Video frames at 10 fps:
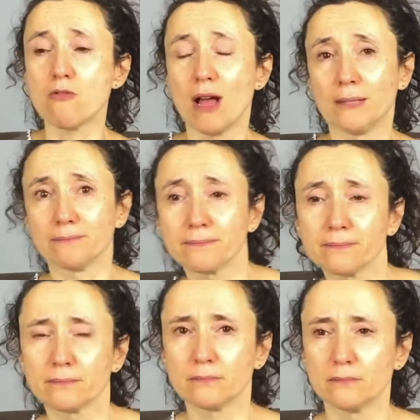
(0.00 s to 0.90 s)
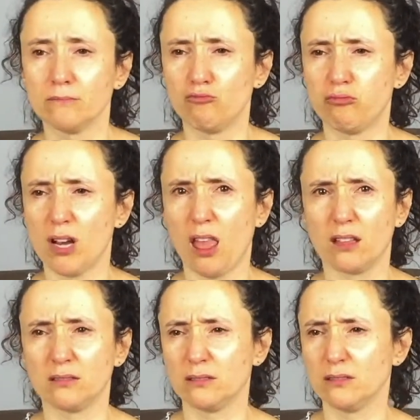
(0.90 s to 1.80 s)
She was brilliant in that
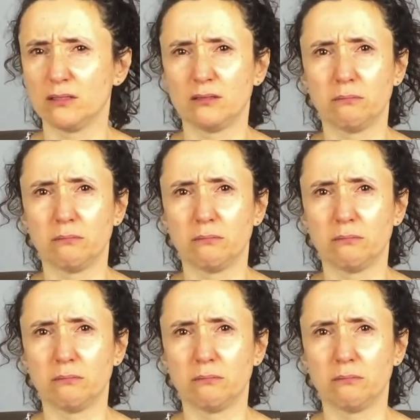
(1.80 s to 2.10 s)
week,